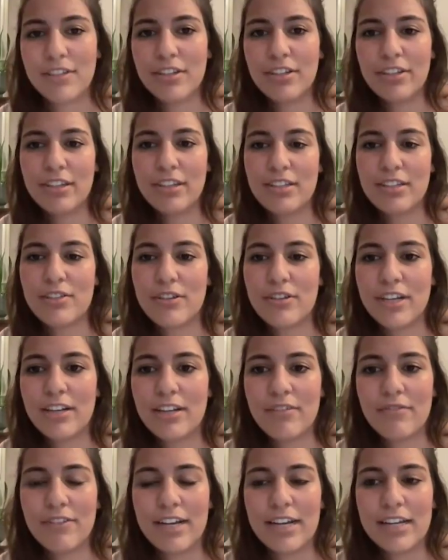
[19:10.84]
no that's great
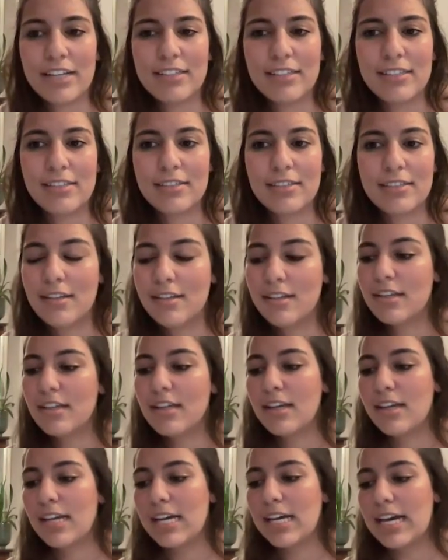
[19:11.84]
advice
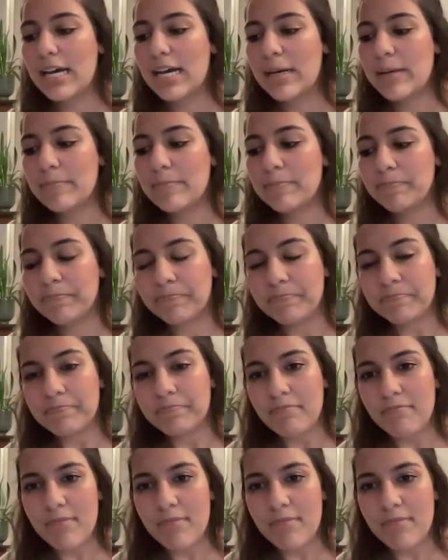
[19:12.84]
um,